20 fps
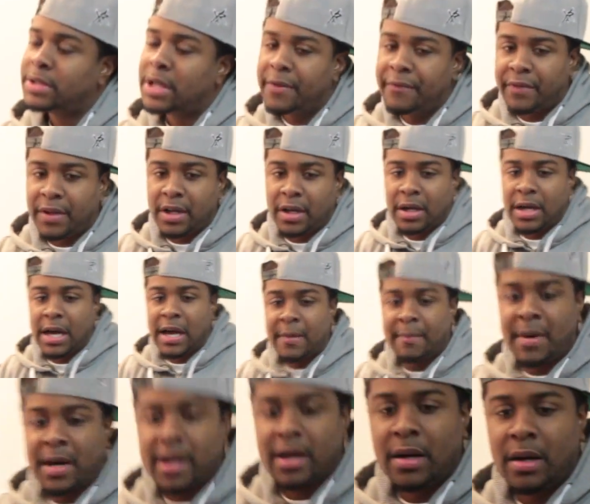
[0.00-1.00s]
Definitely. I
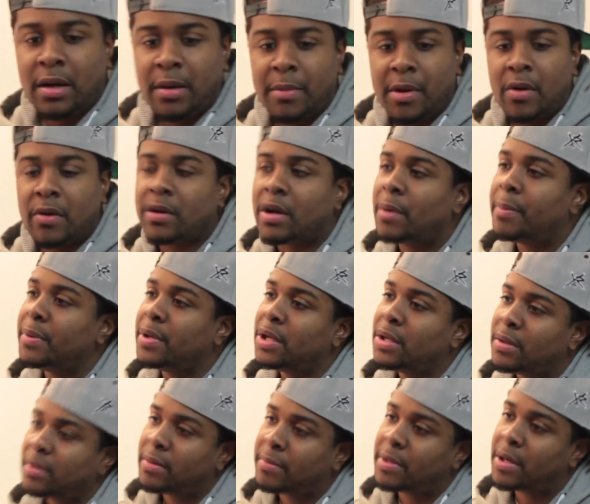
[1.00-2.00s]
have my own
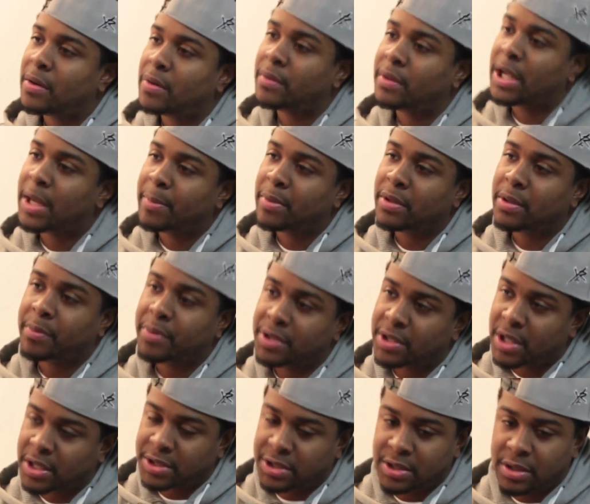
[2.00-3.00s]
company, my own label and
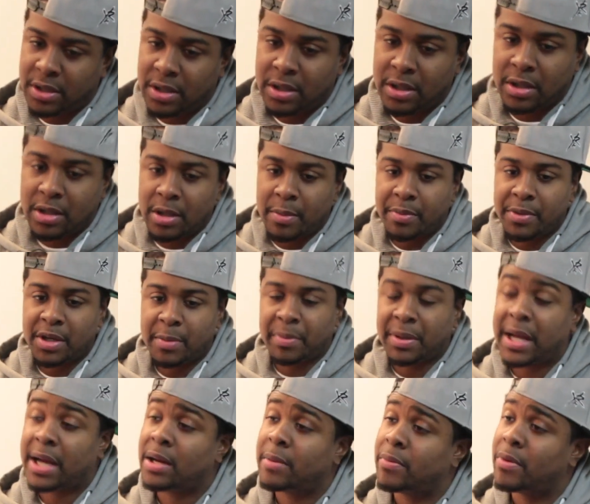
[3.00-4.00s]
production company,
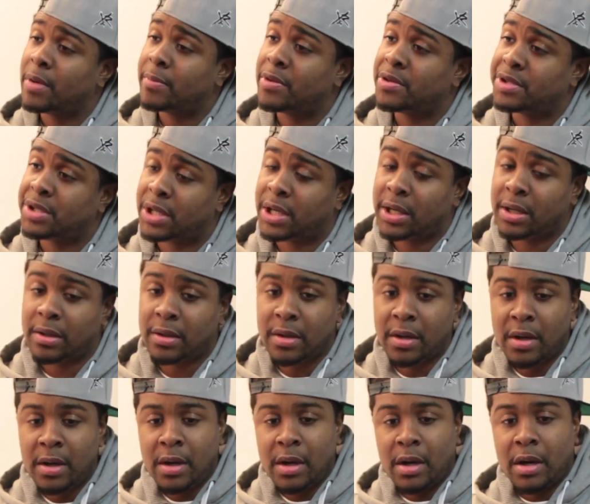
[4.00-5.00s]
BadBoyManagement, Inc.
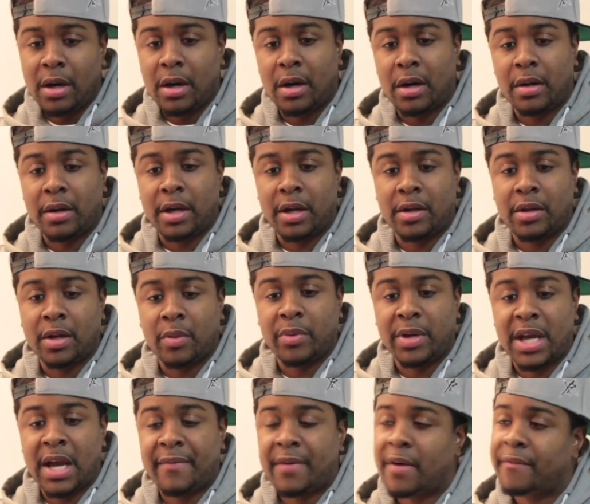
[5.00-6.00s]
And
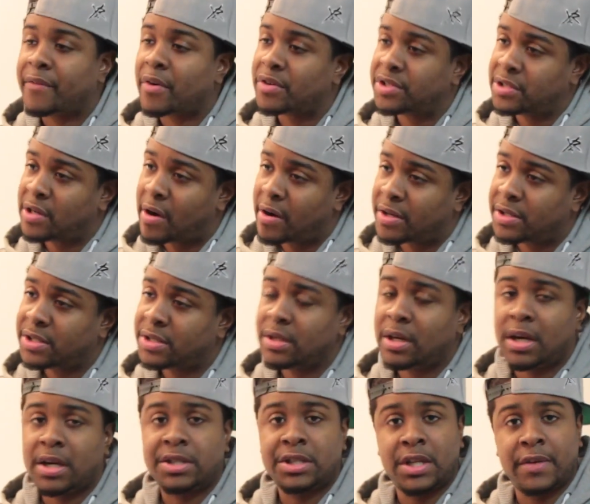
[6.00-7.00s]
we have our first artist,
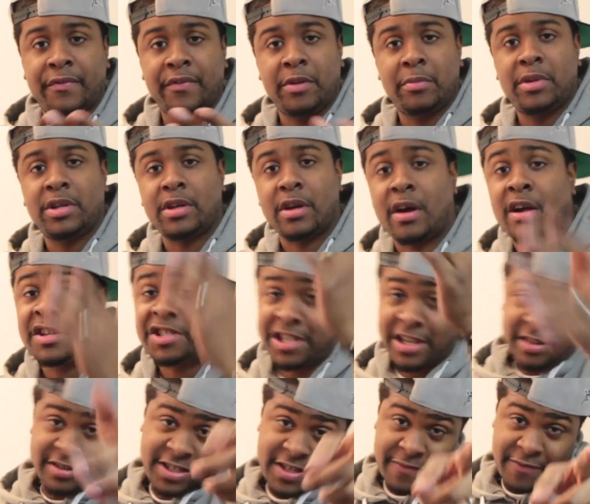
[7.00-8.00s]
Tiffany Mignon.
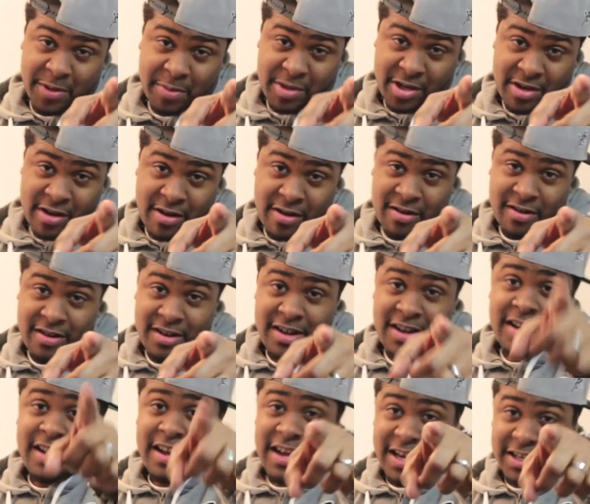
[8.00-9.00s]
Shout out to Tiffany Mignon.
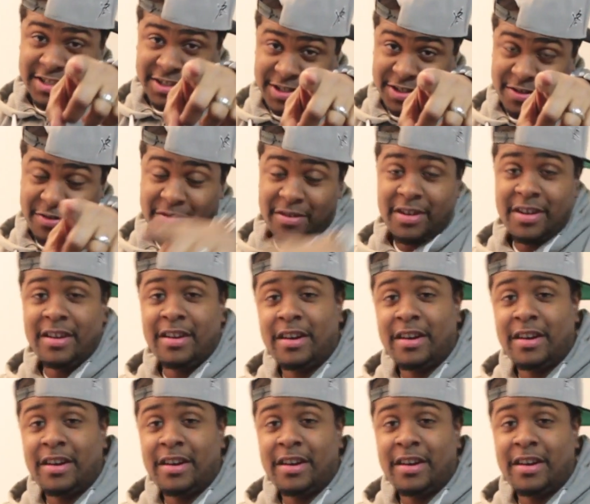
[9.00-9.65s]
I see you.